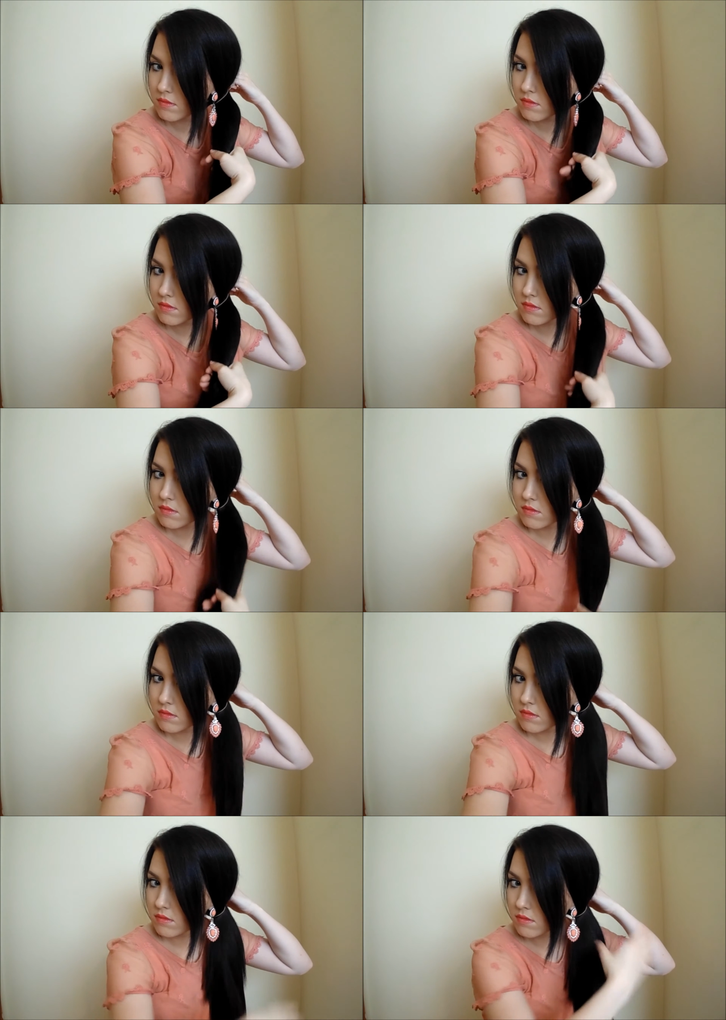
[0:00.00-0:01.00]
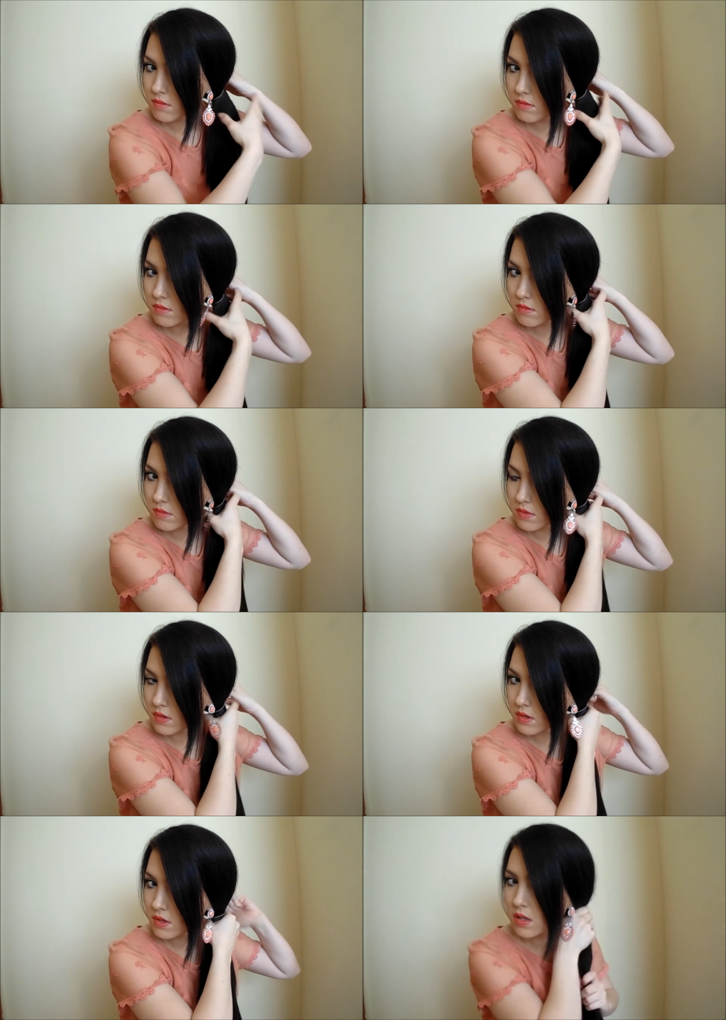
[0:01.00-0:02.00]

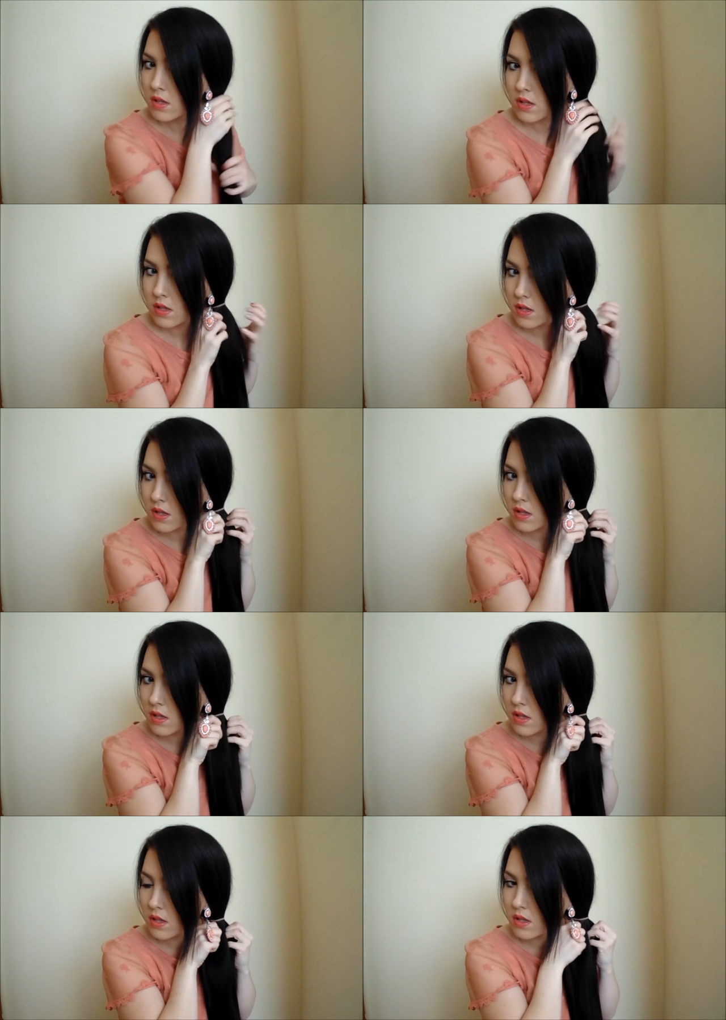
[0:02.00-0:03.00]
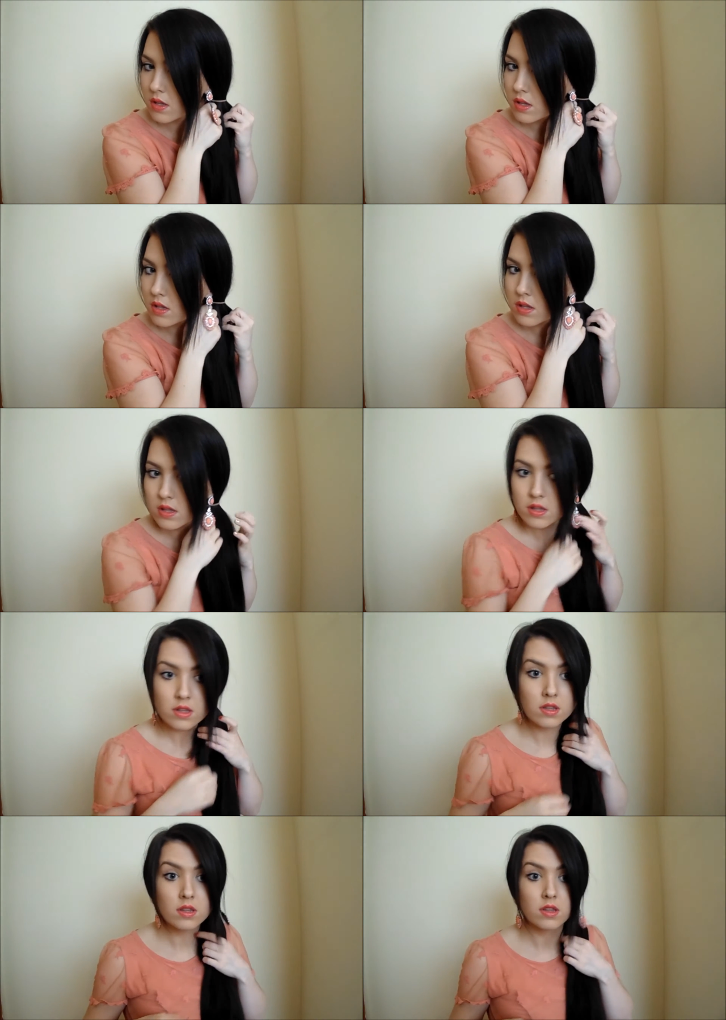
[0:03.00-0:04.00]

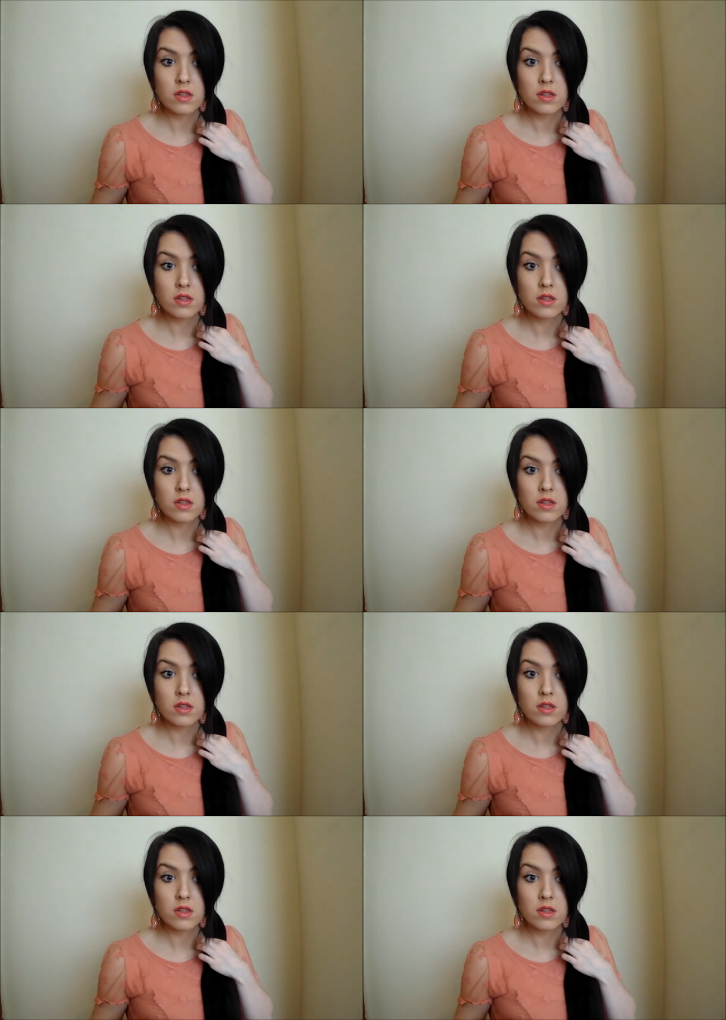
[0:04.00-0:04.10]
(no one is talking)